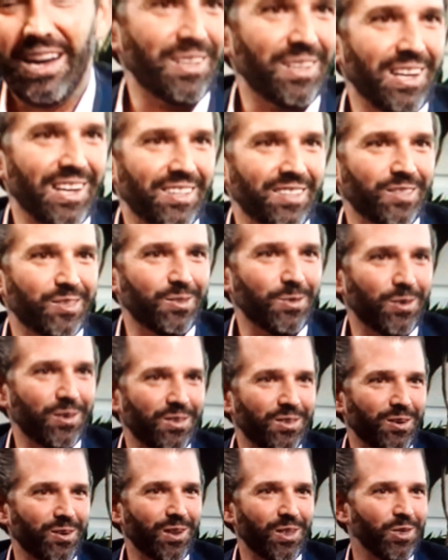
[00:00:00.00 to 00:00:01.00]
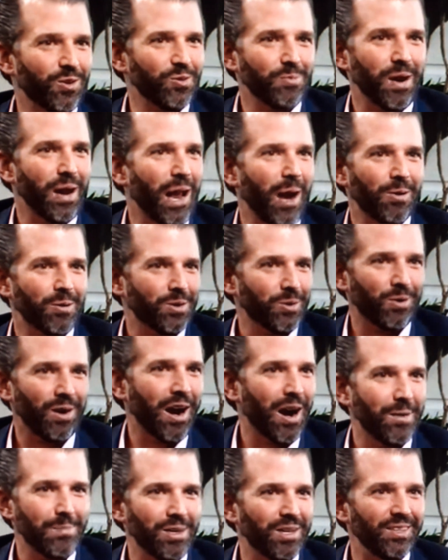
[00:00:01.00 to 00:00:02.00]
Texas sort of started through my
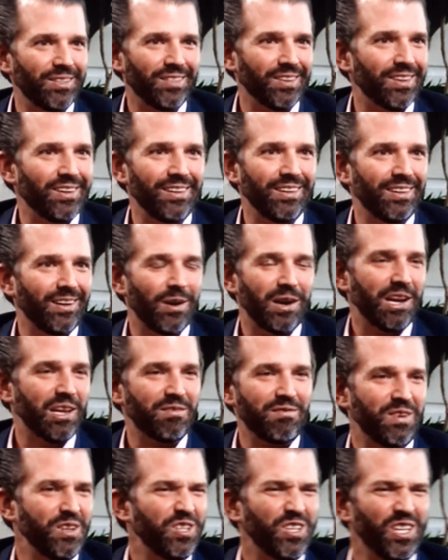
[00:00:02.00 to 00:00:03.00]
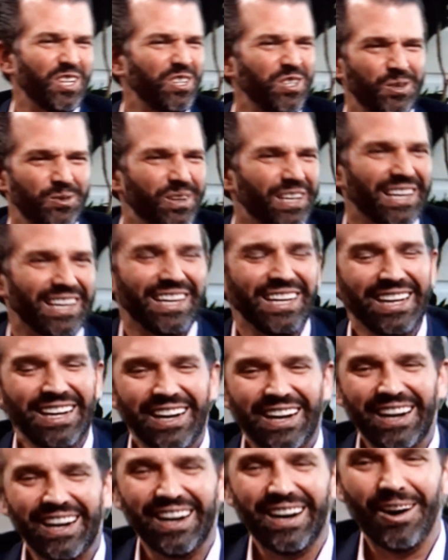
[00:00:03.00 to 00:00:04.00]
outdoor hobbies and you know hunting, fishing, shooting,
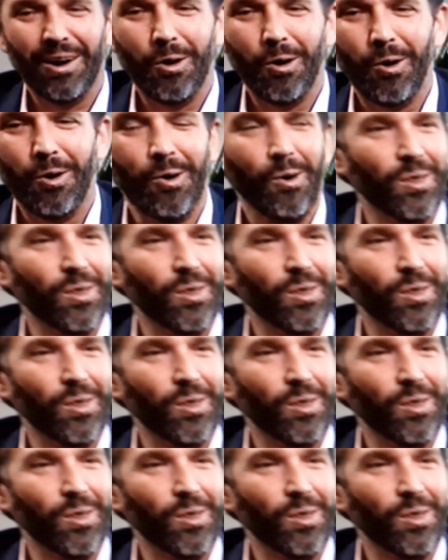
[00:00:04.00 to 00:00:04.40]
uh, all,